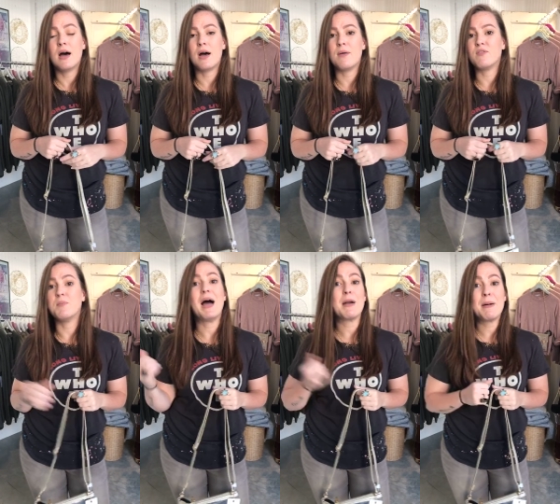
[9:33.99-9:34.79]
um, for
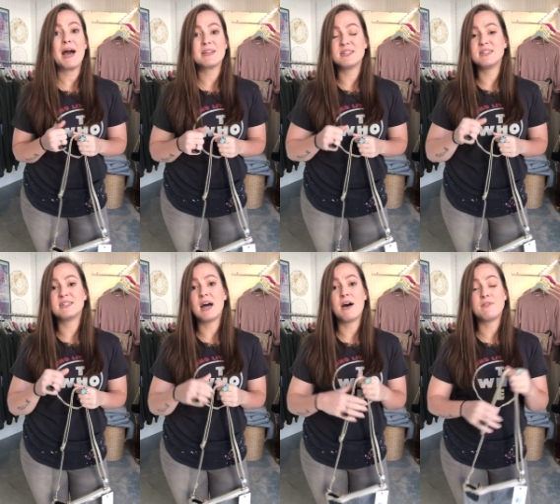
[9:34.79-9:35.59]
backpacks and
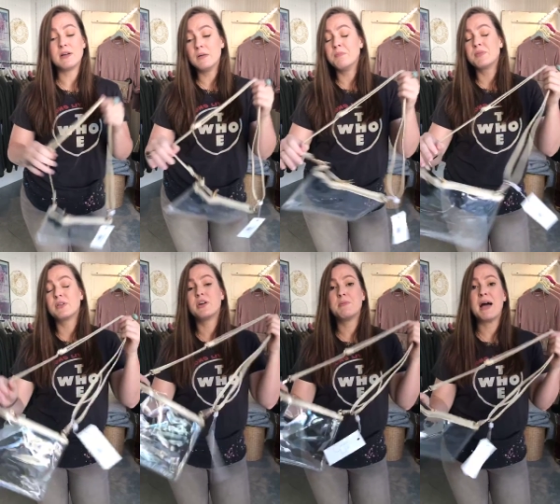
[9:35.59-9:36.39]
stuff
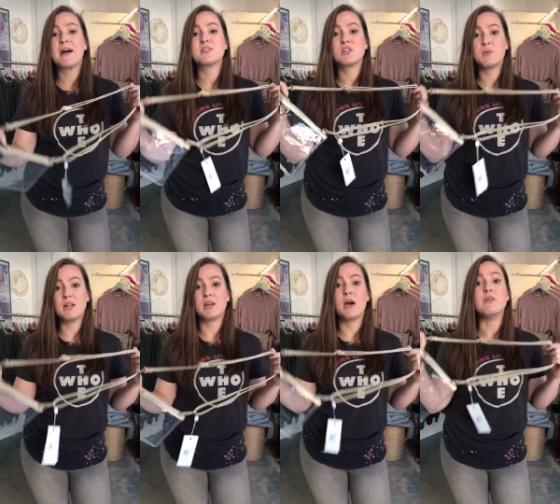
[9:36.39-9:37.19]
clear bags are the way
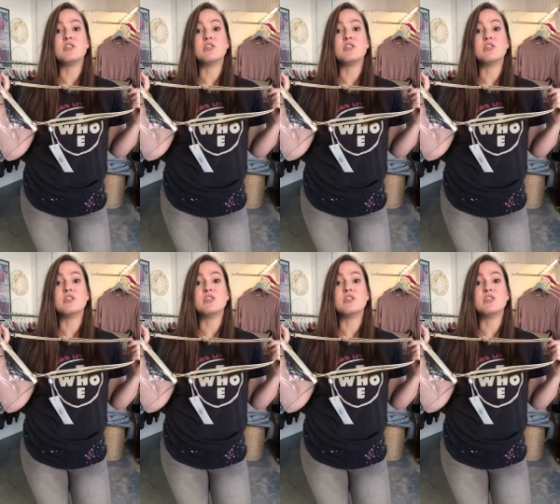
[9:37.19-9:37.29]
to go.